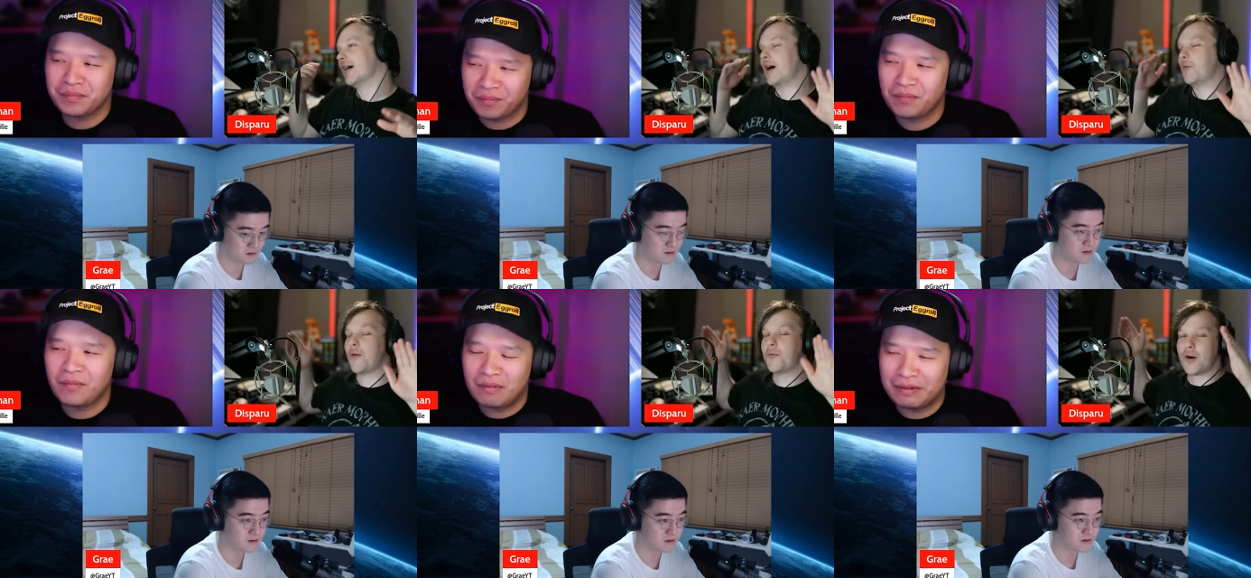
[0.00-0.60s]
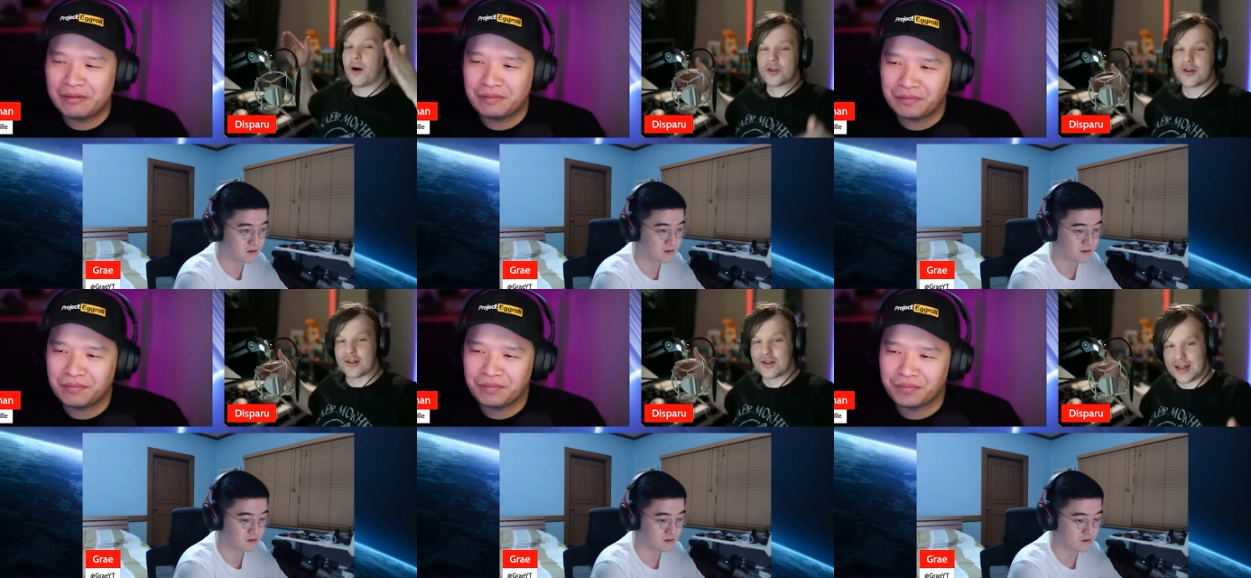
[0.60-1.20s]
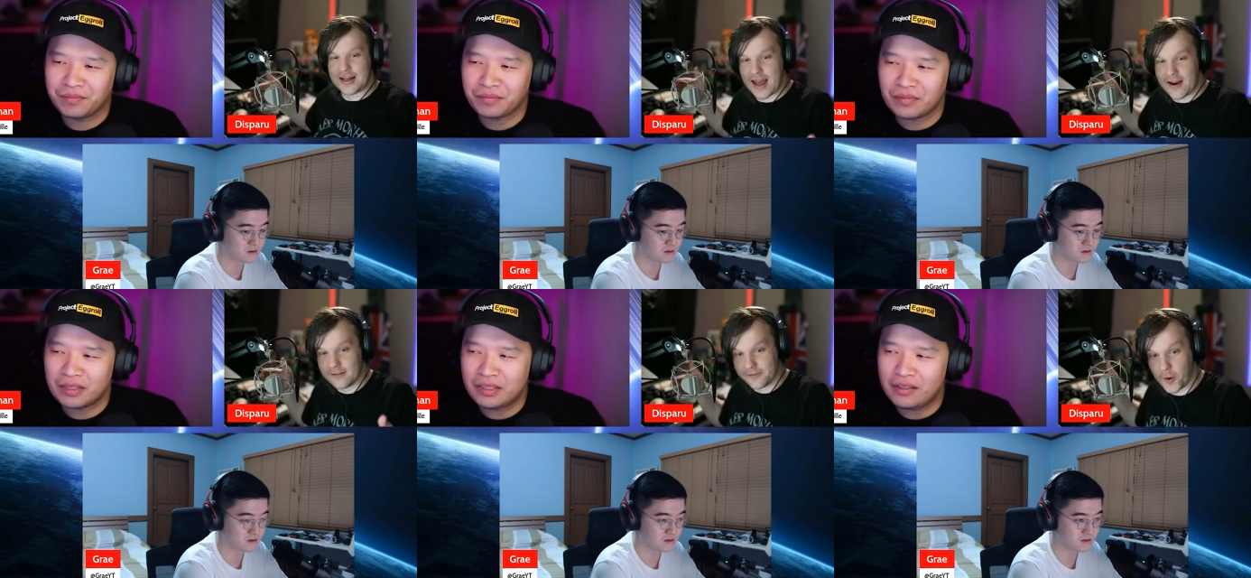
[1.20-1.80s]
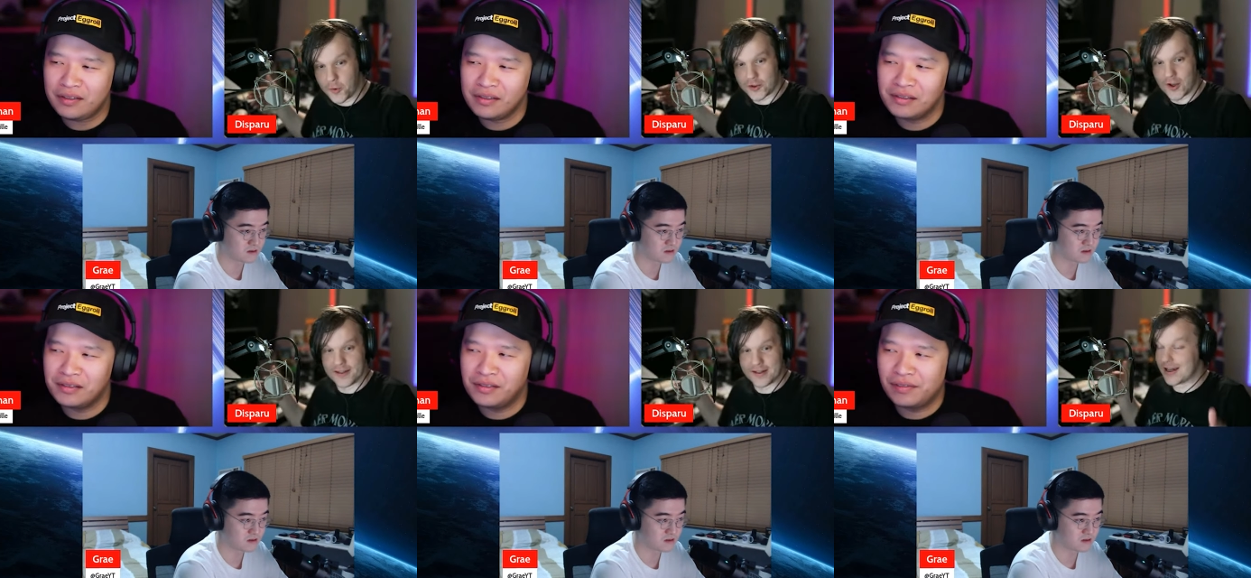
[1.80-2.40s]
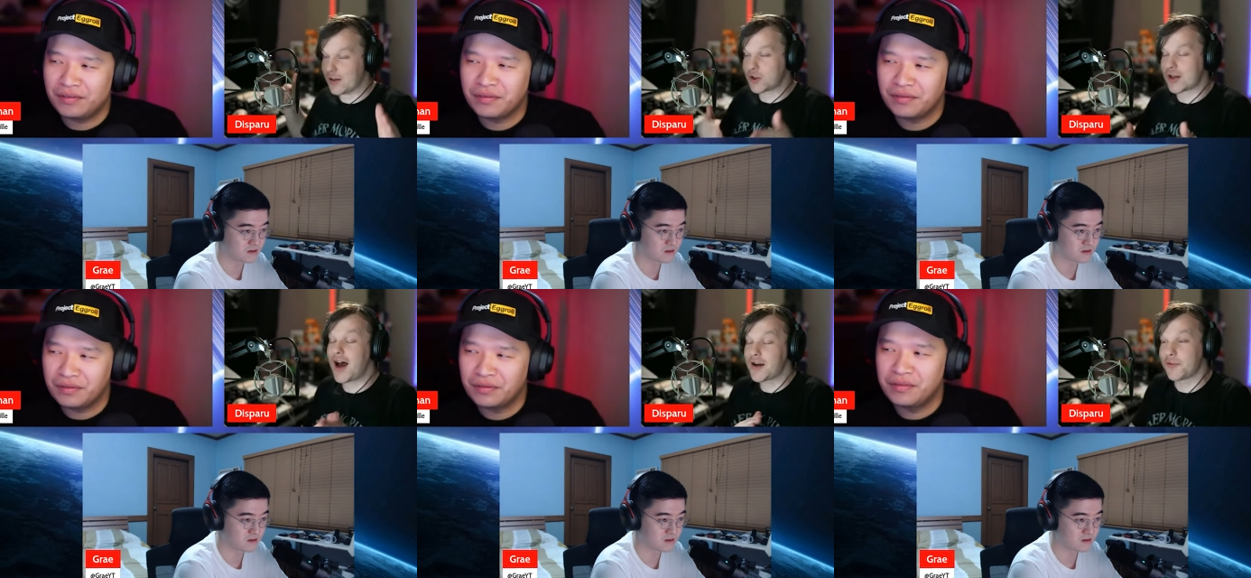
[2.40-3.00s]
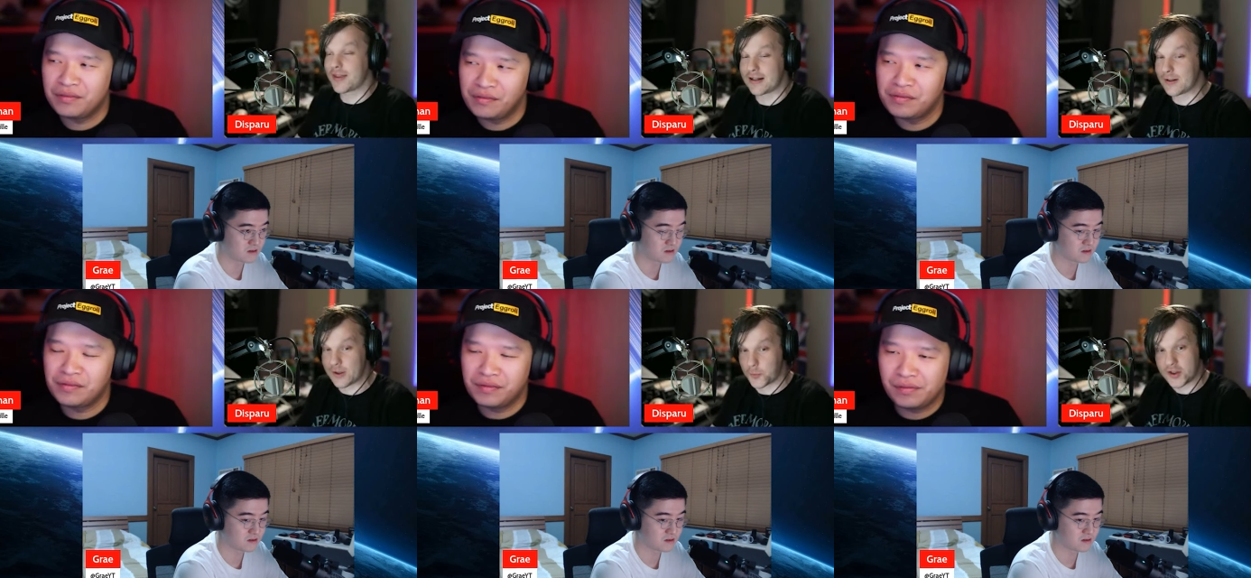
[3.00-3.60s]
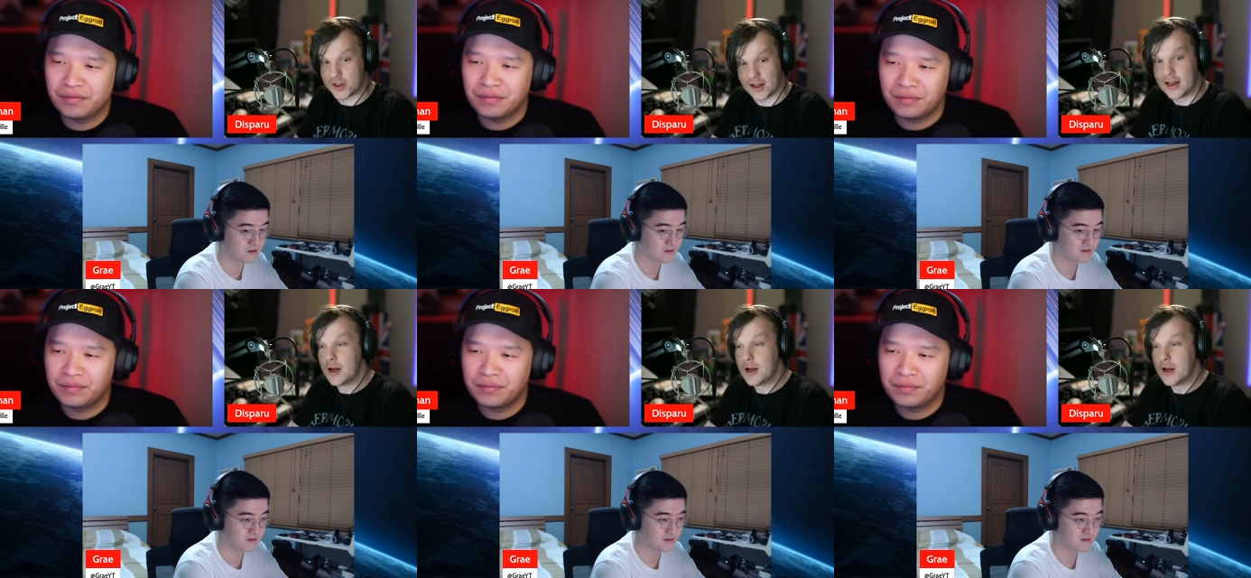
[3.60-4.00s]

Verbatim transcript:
Speaker 1: I, I, was, I wasn't going to sit there and focus on this thing because I don't think that's what C.